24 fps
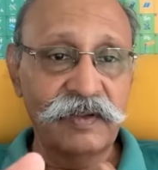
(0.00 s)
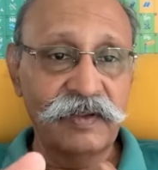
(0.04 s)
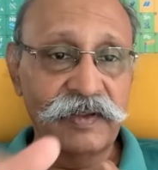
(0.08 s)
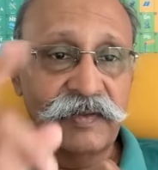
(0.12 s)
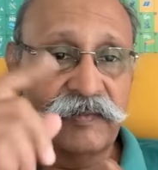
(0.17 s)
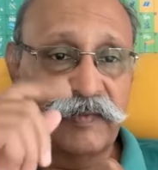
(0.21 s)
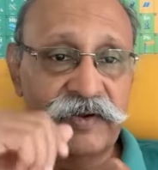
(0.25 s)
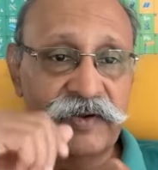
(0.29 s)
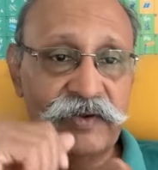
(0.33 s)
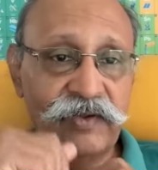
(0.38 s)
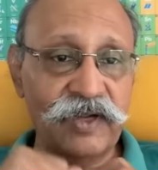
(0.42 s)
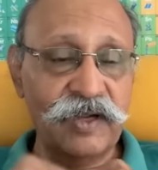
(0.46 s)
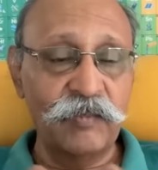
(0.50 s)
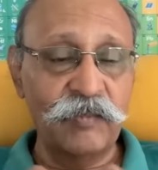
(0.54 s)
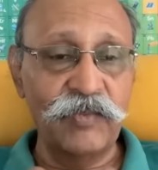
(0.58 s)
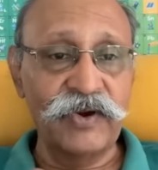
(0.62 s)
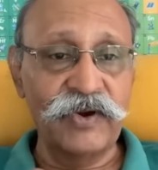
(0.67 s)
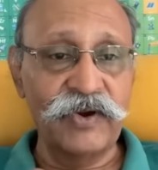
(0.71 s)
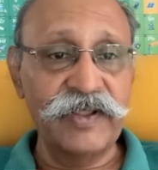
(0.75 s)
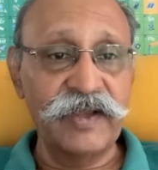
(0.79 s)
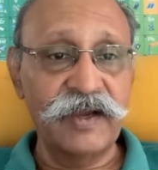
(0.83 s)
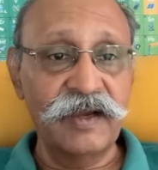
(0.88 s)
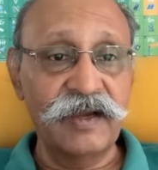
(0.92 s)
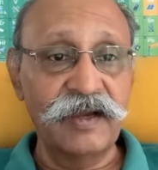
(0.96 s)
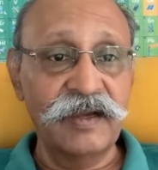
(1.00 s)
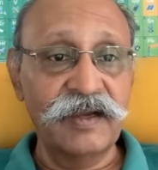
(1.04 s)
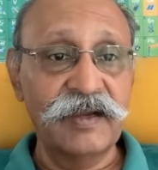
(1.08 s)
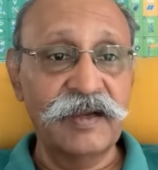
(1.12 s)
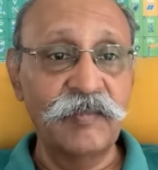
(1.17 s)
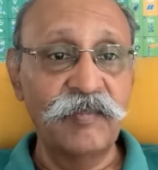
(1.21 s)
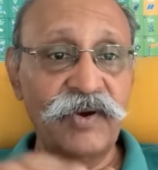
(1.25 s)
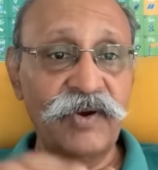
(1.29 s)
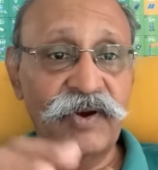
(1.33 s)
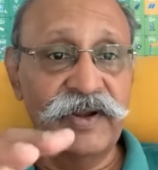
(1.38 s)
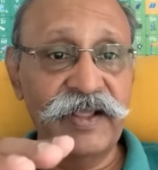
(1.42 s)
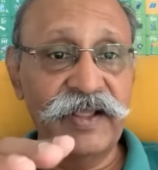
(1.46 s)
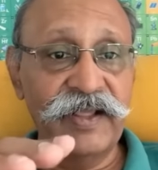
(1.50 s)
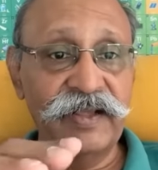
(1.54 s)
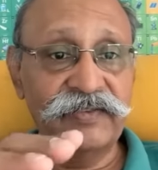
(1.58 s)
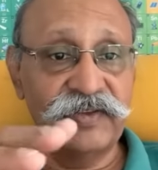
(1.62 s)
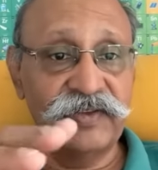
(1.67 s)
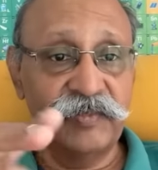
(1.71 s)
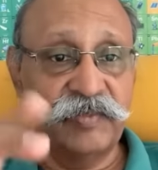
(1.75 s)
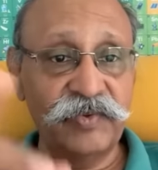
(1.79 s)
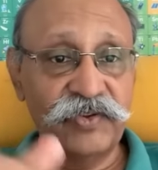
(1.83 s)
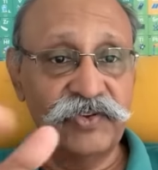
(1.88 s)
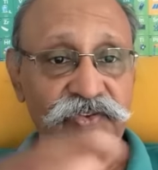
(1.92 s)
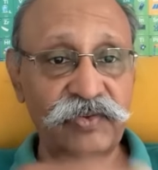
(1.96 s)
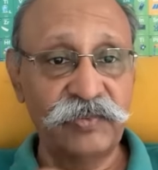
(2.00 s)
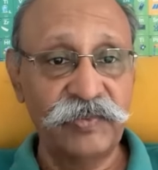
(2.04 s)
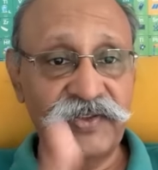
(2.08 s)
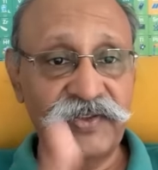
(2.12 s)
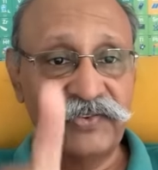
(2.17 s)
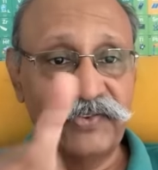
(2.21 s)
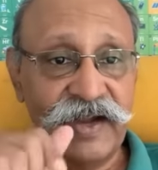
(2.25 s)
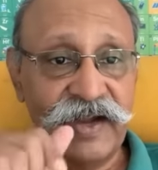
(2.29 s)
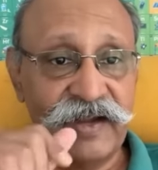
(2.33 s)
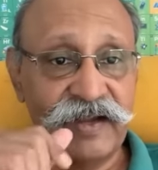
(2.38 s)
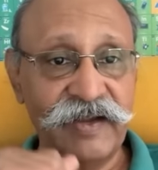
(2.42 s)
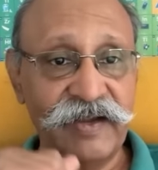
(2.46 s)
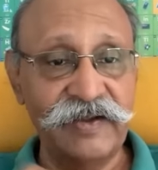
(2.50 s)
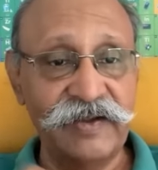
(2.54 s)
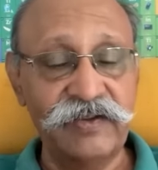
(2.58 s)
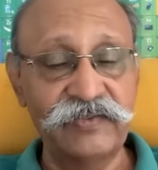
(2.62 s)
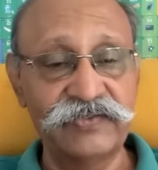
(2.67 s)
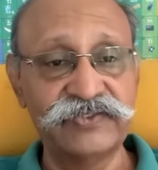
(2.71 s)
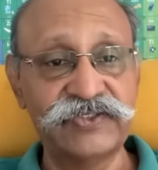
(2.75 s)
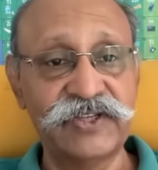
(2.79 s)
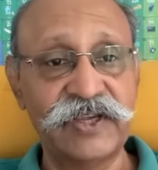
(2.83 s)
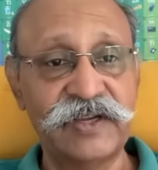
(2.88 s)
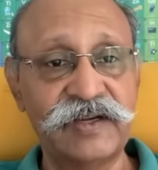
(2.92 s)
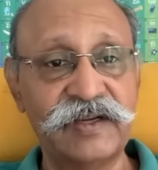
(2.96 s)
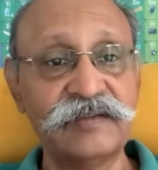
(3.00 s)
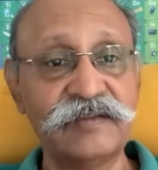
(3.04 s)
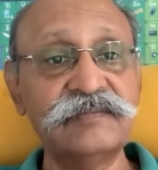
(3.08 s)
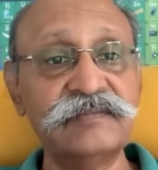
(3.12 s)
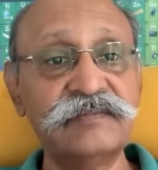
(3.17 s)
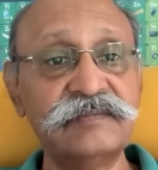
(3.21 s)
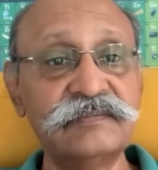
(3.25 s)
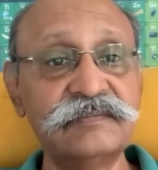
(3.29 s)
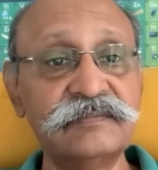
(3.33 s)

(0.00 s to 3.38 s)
He went to Cambodia. Cambodia is supposed to be a satellite of China.